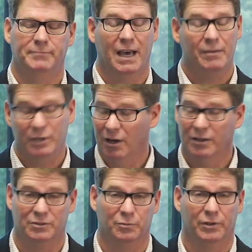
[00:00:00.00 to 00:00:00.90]
Now, I'll be
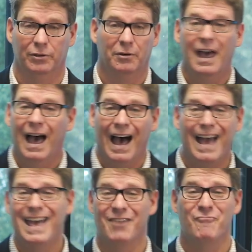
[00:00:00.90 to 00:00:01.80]
honest with you,
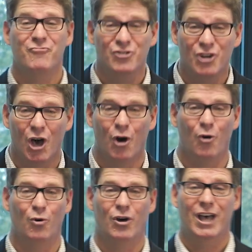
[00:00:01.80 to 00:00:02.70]
I have
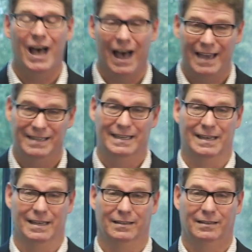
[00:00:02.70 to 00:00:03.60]
no
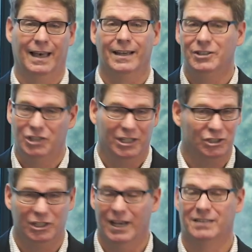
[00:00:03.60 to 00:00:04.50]
idea how to
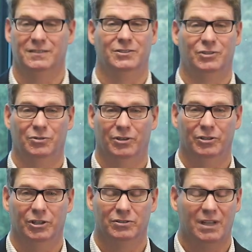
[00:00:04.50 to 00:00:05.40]
change Jackson in
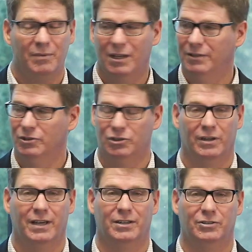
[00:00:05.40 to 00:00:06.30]
200 years. I'm not even
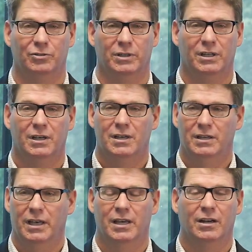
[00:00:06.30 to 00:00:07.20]
sure how to do it
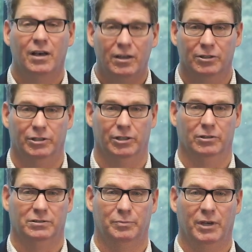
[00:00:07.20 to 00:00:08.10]
in 100
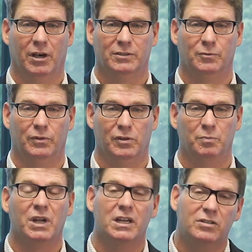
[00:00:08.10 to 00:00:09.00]
years, to be honest with you,
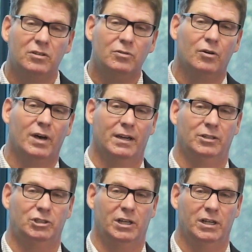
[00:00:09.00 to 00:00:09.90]
but I do know how
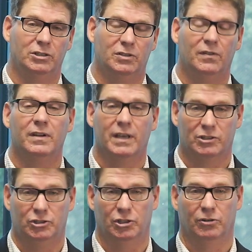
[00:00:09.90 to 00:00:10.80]
to change the
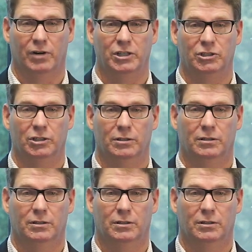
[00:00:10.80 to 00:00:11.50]
next generation.